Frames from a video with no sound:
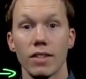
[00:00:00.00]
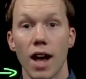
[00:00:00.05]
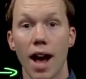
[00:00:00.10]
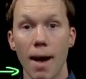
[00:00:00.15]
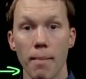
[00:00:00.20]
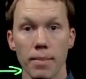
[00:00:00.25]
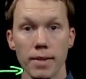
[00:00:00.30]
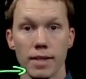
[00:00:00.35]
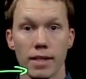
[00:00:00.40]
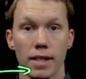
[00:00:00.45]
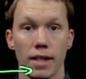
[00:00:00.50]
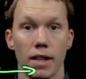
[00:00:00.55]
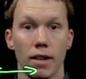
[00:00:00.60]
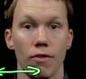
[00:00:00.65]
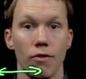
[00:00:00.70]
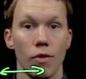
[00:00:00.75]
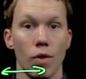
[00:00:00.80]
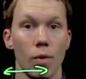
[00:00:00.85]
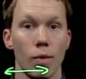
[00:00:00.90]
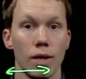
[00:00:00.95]
opposite
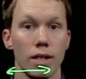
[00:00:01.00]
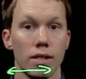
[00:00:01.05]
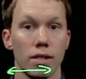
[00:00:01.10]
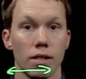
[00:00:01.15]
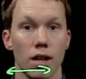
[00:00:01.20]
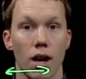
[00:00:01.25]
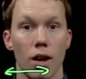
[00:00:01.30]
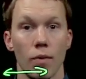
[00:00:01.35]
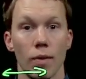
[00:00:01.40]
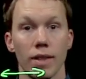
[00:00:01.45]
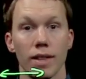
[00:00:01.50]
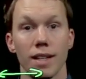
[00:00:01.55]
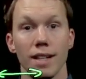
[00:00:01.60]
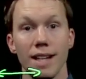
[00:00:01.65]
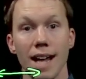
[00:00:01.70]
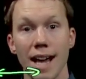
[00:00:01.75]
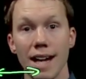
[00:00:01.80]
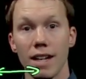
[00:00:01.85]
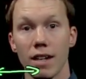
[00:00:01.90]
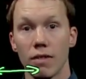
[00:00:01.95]
of what we saw with the
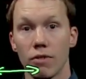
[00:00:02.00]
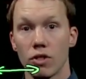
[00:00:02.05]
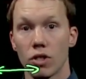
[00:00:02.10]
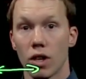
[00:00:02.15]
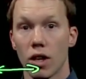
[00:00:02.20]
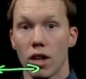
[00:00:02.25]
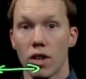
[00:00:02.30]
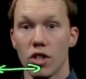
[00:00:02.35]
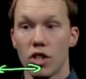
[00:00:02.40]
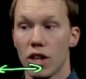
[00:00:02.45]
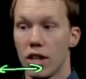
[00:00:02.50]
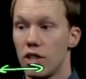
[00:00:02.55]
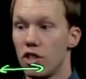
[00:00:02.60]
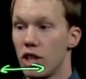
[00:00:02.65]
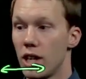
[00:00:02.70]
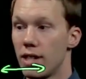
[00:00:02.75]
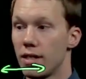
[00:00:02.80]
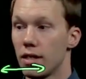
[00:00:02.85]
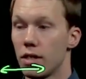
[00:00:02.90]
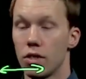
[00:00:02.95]
negative charge
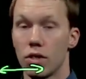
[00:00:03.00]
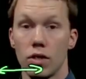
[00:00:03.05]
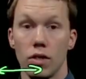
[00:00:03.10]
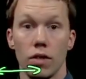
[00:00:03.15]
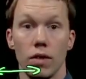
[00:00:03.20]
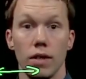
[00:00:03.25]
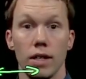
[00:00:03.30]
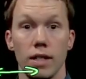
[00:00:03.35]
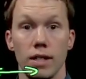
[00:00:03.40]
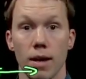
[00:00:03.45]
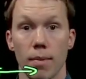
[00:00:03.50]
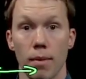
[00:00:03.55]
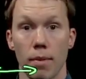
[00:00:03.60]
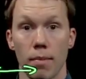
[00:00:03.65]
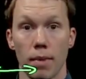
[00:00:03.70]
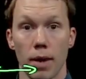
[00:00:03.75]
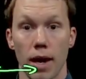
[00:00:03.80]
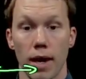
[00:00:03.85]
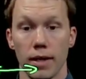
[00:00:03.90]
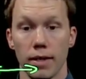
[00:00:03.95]
adjacent to the double
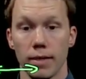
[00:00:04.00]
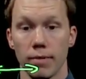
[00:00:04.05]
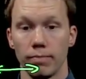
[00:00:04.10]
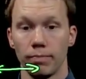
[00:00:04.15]
bond.